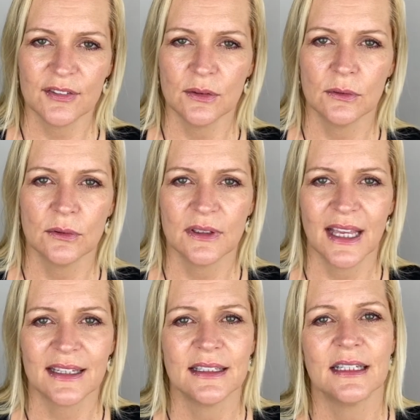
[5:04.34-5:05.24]
to
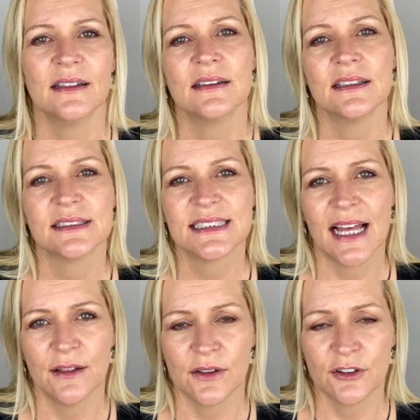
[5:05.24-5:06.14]
get the
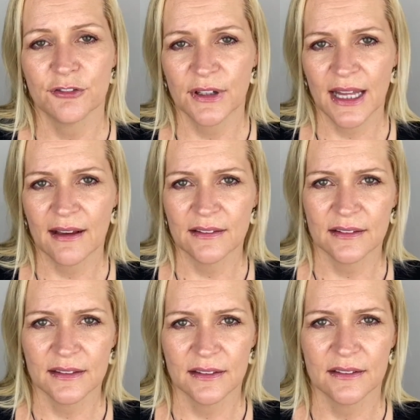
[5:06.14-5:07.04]
seller fill out
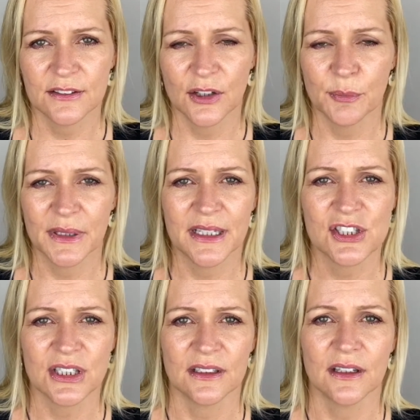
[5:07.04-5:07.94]
the
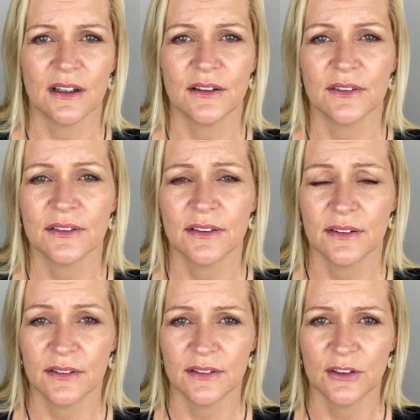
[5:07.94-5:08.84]
termination
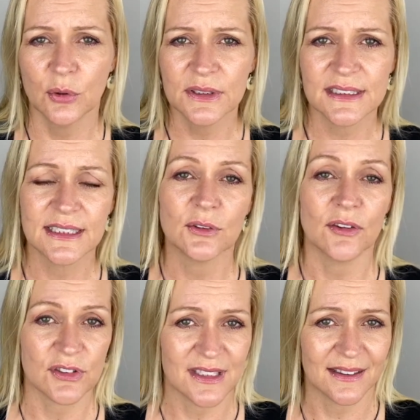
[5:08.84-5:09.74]
notice, and you have
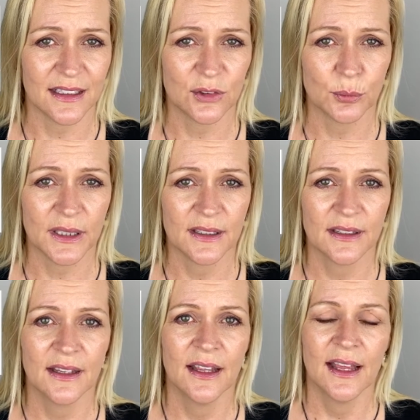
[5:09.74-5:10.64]
to send that to me.
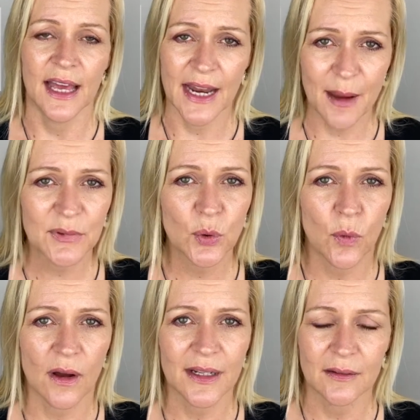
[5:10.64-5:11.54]
And I'm
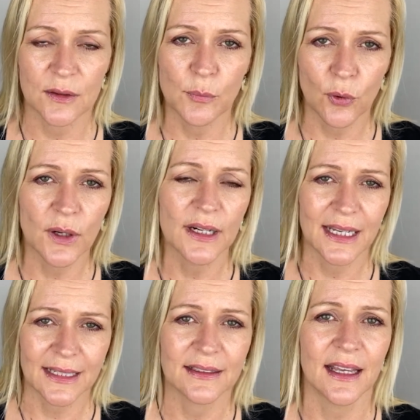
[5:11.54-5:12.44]
the broker
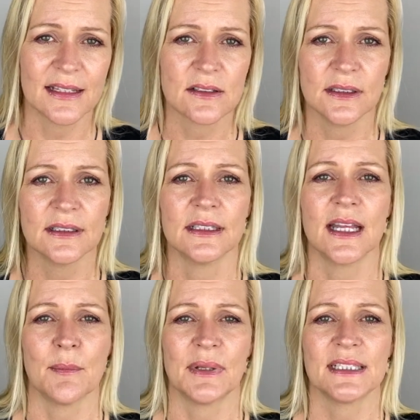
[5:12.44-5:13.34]
can't cancel it in the
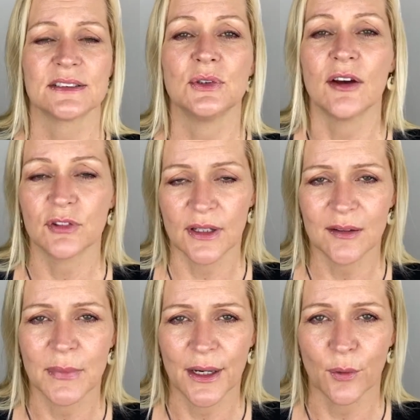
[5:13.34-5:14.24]
MLS, so you have to
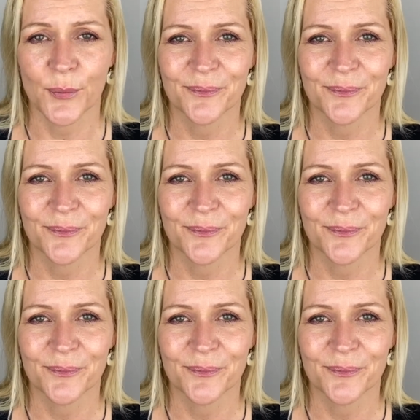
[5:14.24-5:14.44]
let me know.